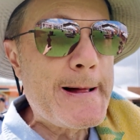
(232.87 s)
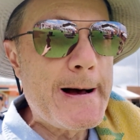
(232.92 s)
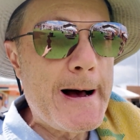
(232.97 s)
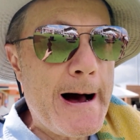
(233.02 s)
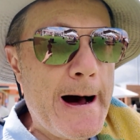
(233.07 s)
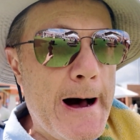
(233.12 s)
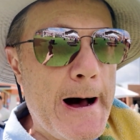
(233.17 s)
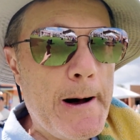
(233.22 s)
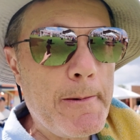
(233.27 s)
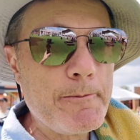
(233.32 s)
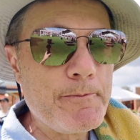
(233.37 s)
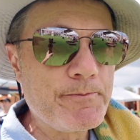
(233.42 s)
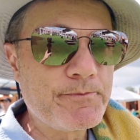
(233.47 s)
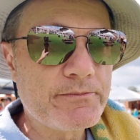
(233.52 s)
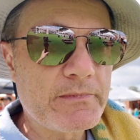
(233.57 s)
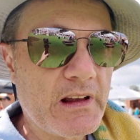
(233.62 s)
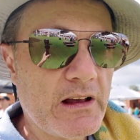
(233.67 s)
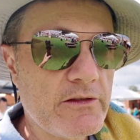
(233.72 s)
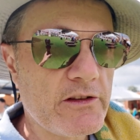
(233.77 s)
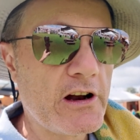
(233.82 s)

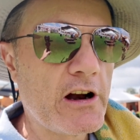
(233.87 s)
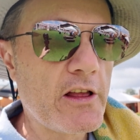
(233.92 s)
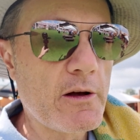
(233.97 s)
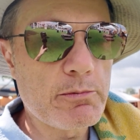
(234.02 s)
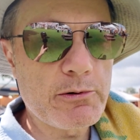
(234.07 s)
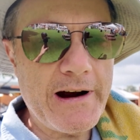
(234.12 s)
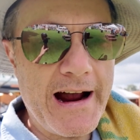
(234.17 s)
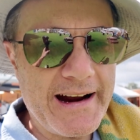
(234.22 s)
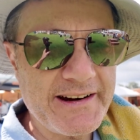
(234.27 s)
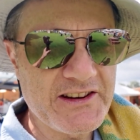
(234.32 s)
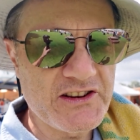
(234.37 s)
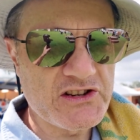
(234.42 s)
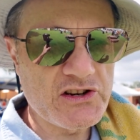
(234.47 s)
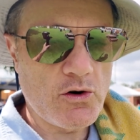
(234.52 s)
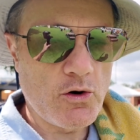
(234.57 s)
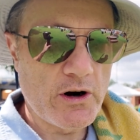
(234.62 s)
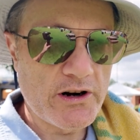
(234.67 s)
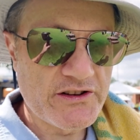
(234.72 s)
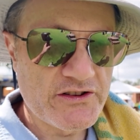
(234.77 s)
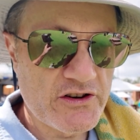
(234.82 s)
The practice
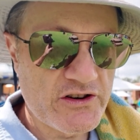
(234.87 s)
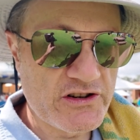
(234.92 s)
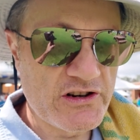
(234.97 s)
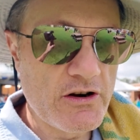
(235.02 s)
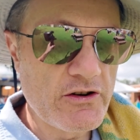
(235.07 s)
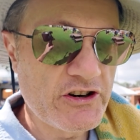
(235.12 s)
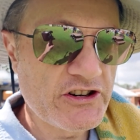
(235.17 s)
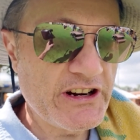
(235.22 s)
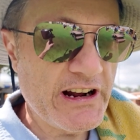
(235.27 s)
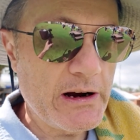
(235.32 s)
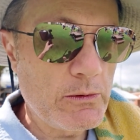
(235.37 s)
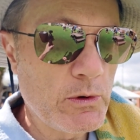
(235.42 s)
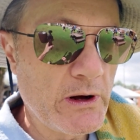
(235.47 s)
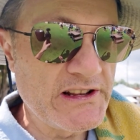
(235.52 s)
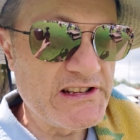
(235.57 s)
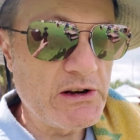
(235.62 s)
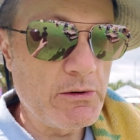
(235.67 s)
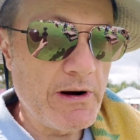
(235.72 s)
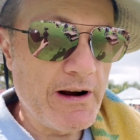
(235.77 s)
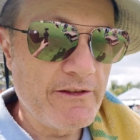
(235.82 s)
courts, there's no shade
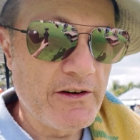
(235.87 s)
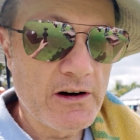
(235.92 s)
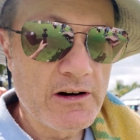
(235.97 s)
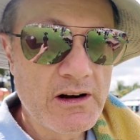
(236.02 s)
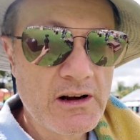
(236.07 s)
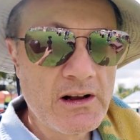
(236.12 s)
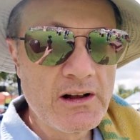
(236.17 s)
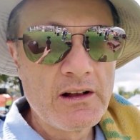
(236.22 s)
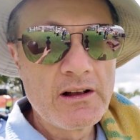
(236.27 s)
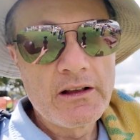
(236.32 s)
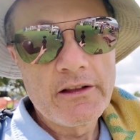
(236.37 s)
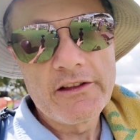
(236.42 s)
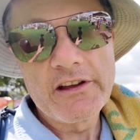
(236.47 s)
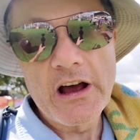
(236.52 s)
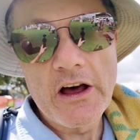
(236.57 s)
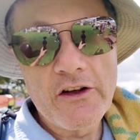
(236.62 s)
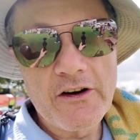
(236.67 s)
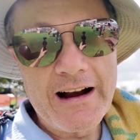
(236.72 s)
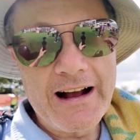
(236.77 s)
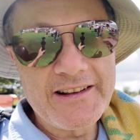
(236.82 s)
whatsoever.
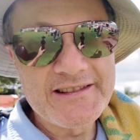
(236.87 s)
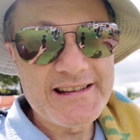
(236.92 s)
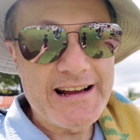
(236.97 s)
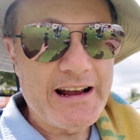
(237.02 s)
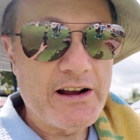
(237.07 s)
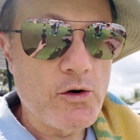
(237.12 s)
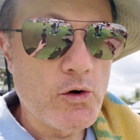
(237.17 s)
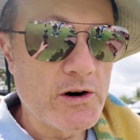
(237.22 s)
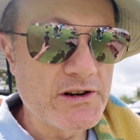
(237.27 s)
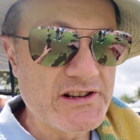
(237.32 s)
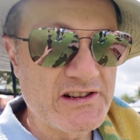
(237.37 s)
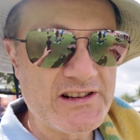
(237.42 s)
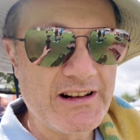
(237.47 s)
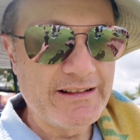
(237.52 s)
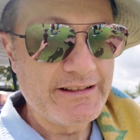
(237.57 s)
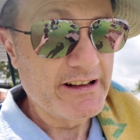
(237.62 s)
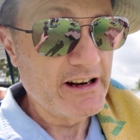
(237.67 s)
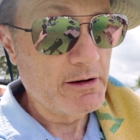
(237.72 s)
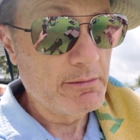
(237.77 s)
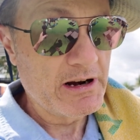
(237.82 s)
The other outside courts, there's a
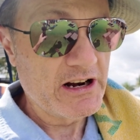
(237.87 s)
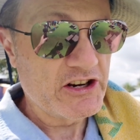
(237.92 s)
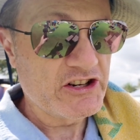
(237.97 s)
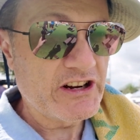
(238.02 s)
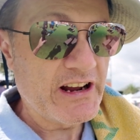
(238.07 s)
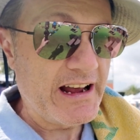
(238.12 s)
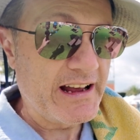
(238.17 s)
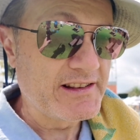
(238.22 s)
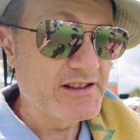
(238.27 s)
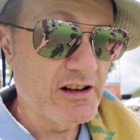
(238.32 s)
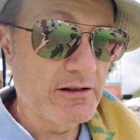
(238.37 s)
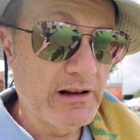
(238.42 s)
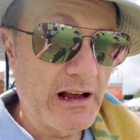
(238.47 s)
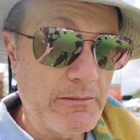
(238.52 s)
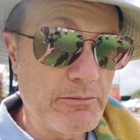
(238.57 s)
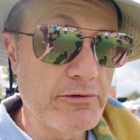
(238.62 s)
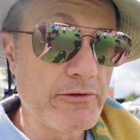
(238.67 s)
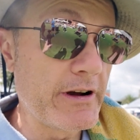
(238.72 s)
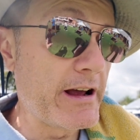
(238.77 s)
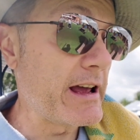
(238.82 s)
little bit of shade. So
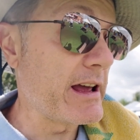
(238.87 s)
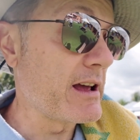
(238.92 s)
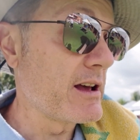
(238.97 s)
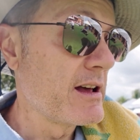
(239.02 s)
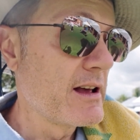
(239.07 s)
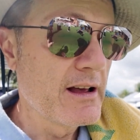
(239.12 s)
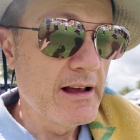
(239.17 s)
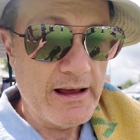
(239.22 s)
like bring